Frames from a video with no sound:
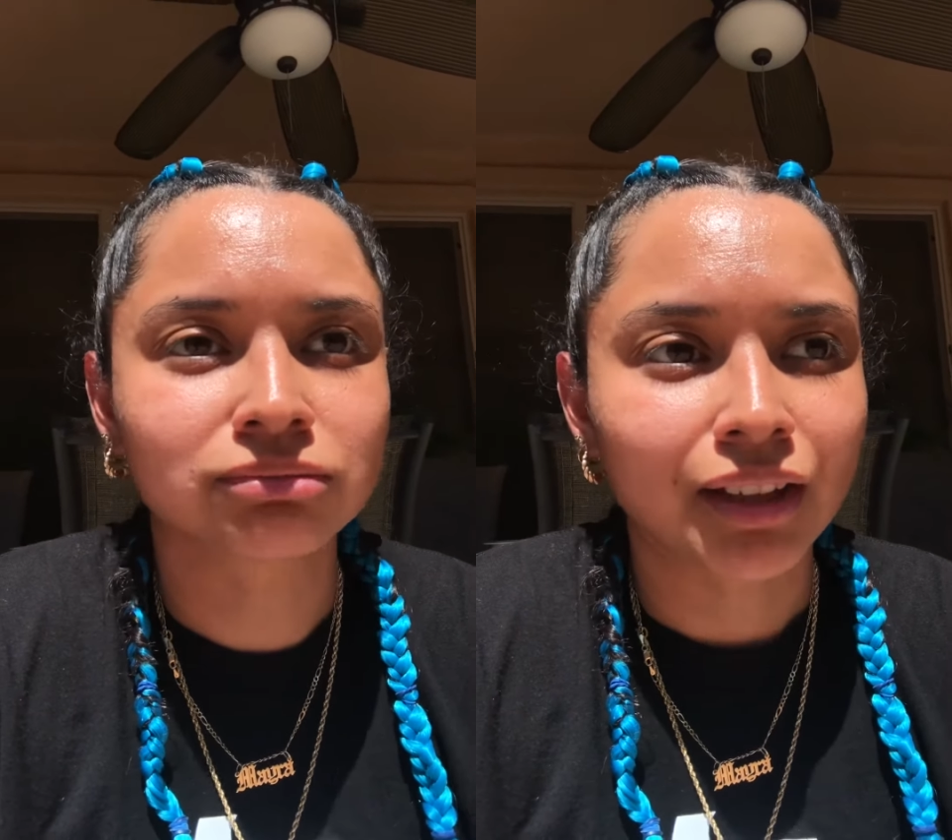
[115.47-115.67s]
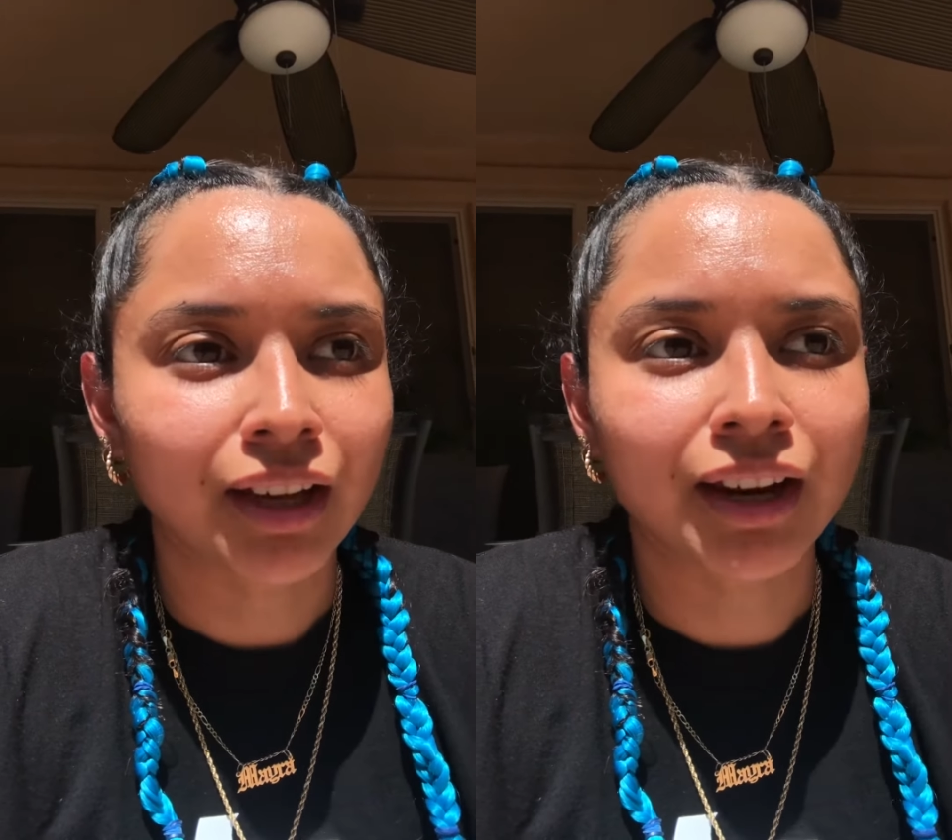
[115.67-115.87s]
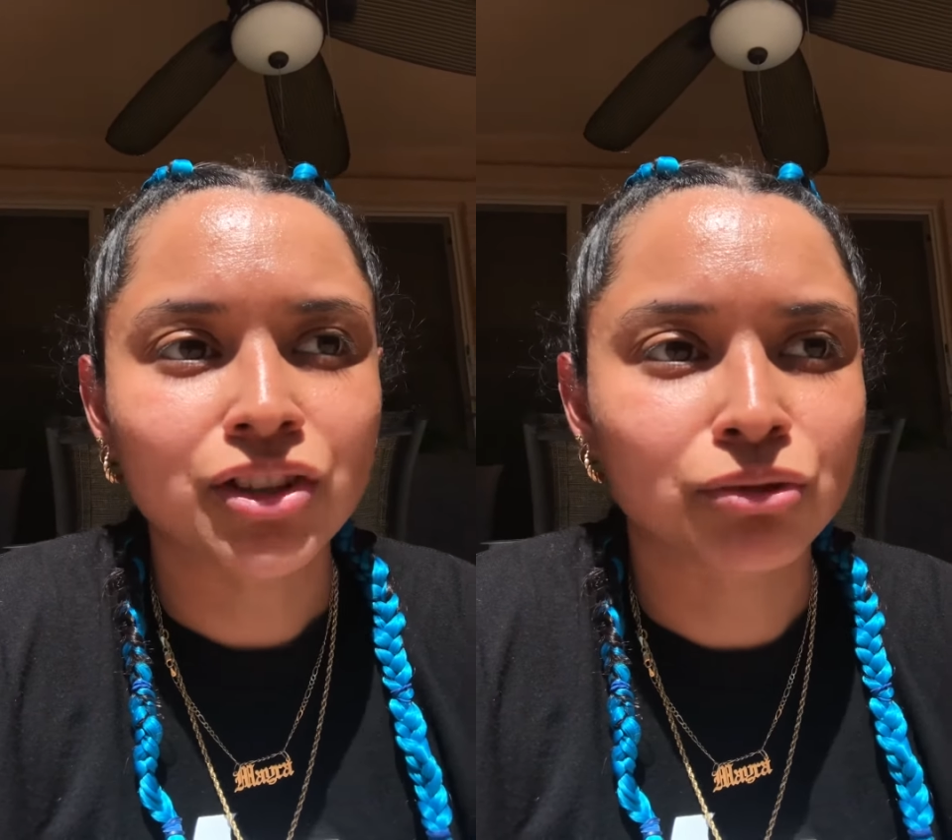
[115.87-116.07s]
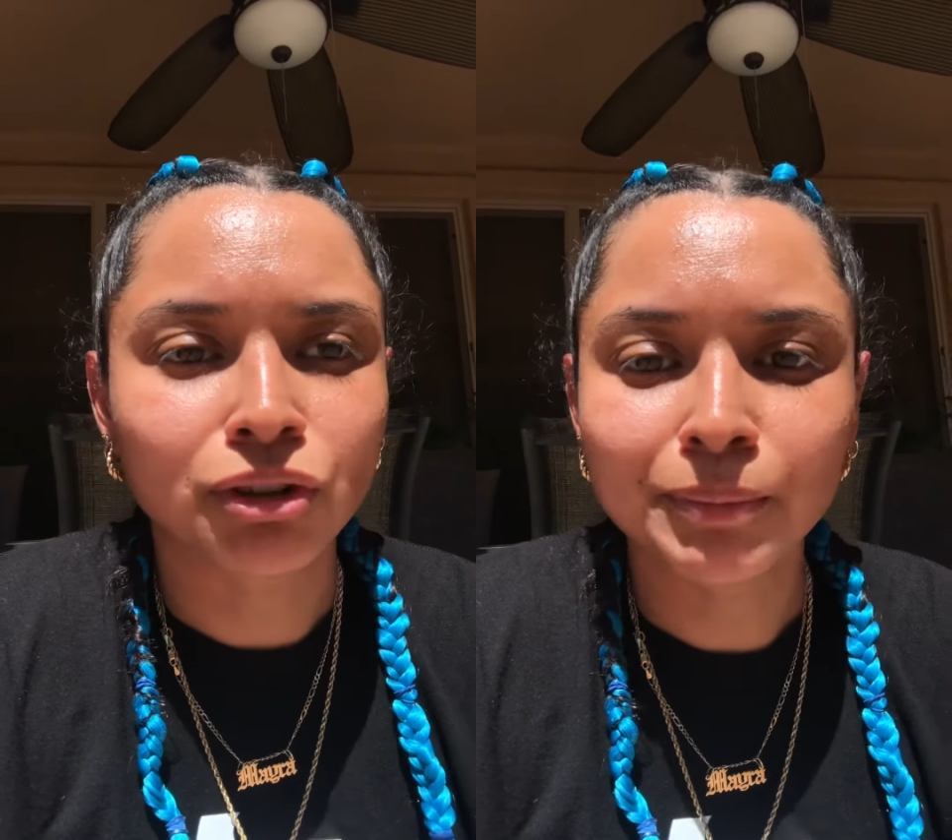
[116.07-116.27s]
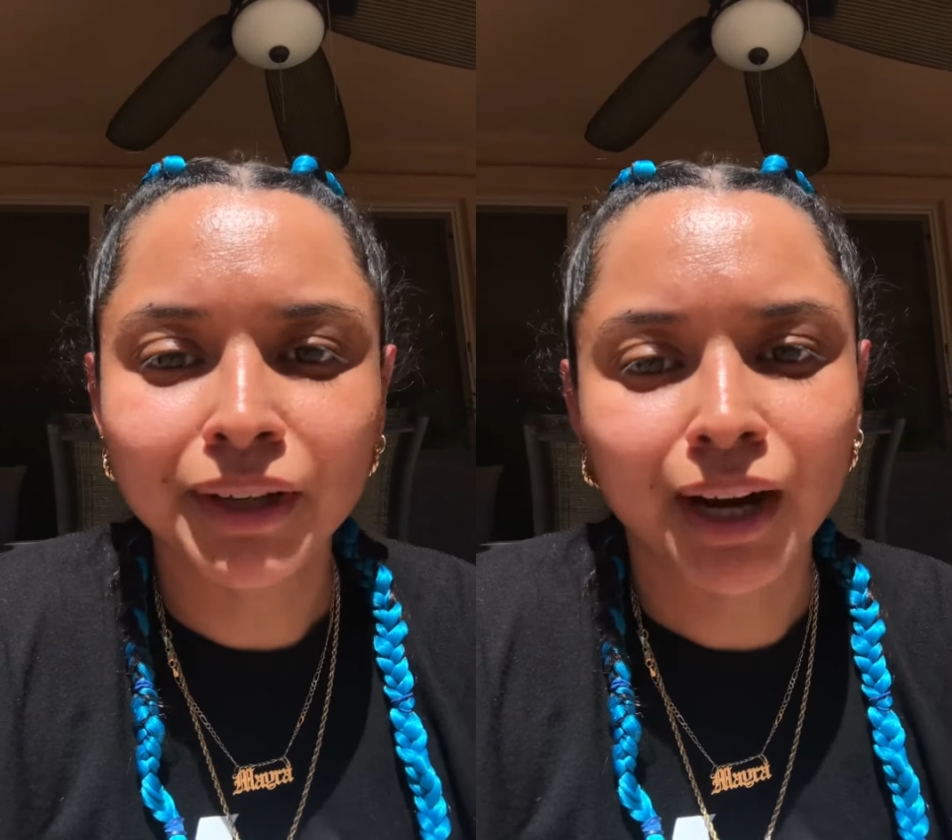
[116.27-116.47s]
And as a
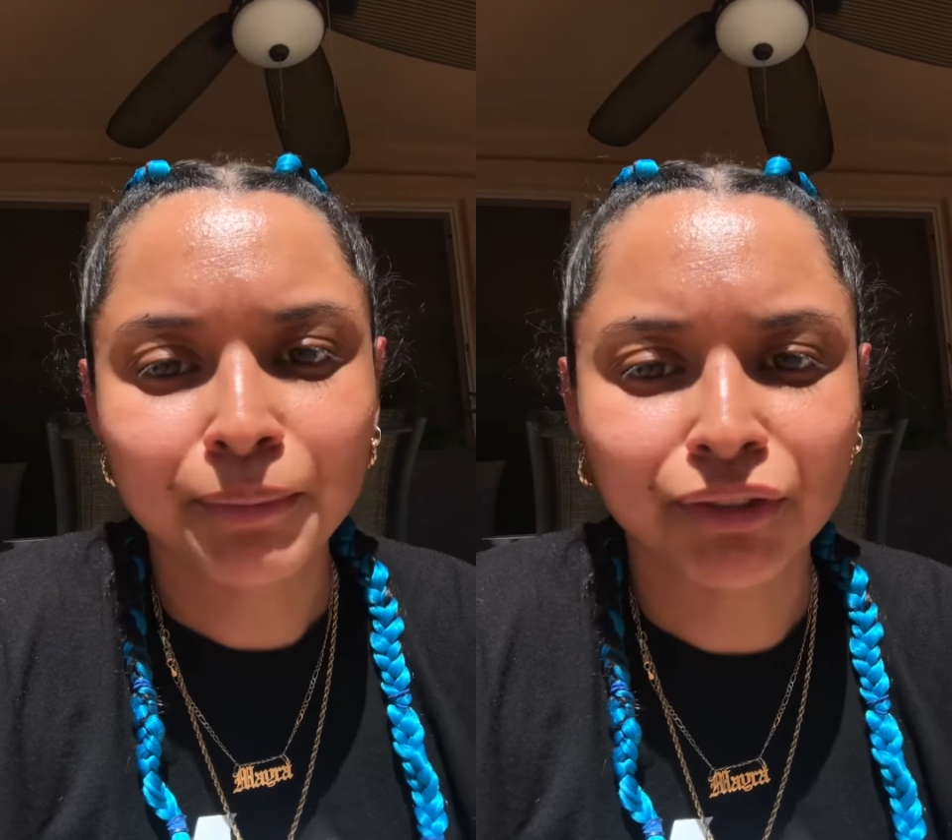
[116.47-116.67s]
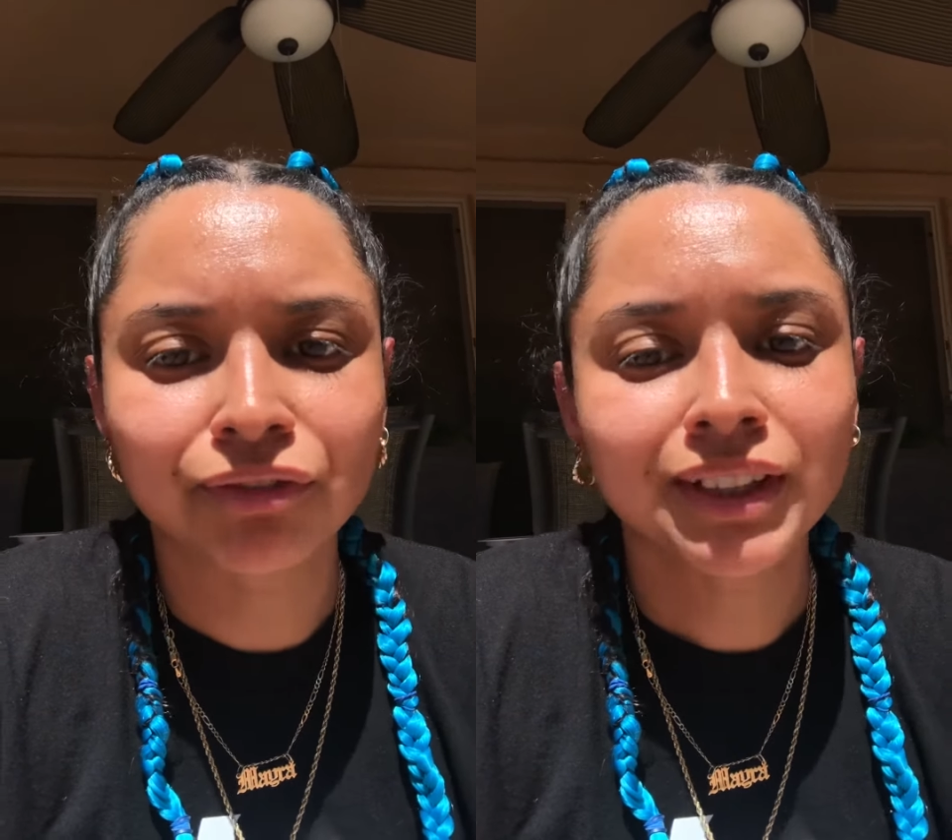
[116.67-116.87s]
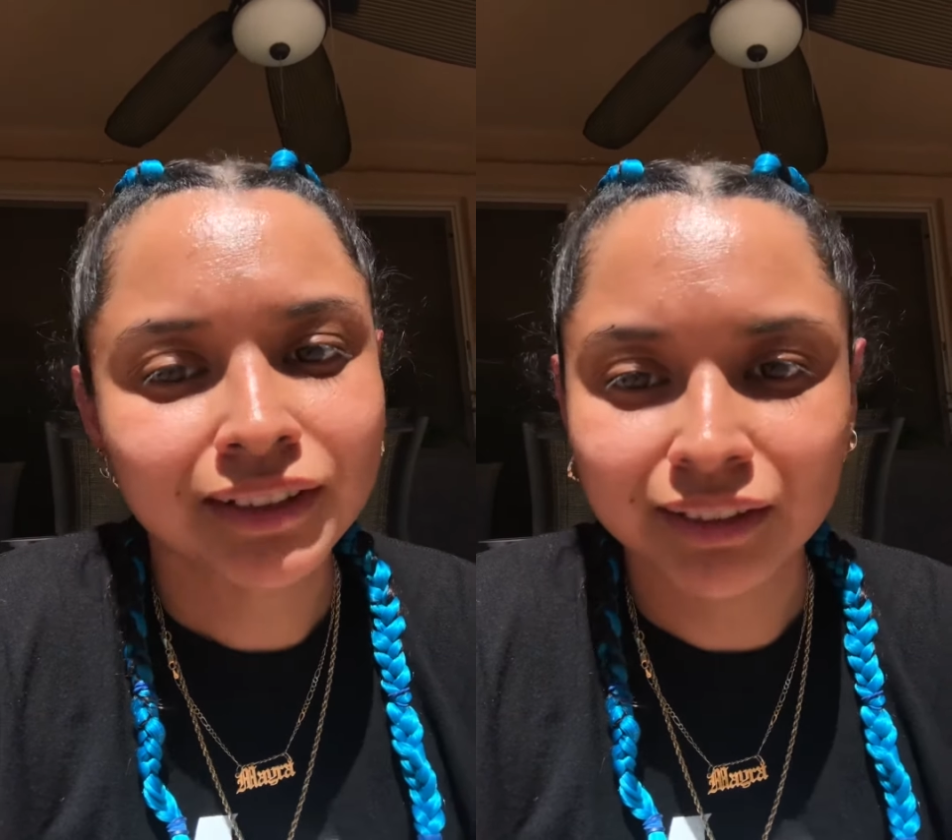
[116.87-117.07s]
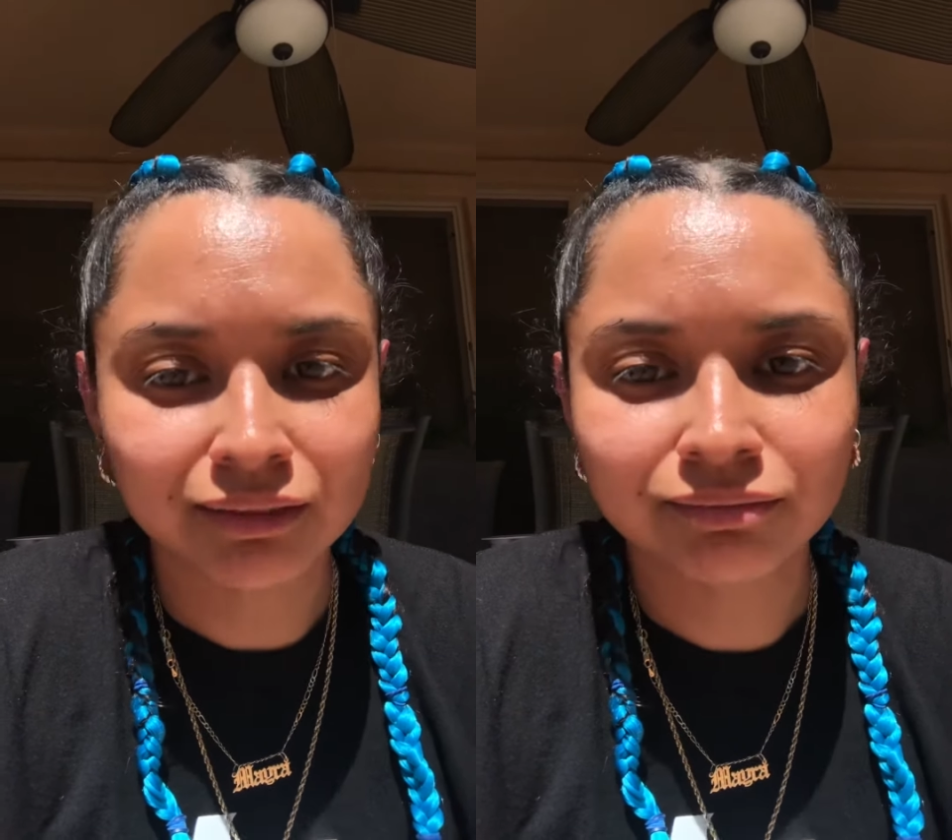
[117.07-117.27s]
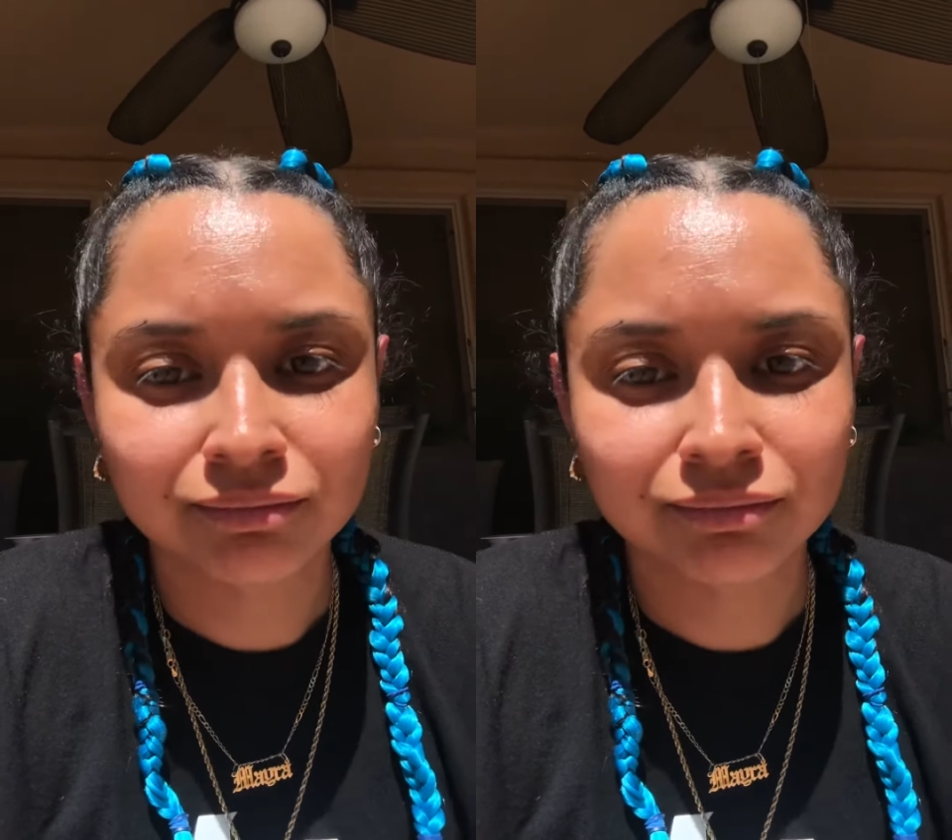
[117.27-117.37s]
woman, I'm offended.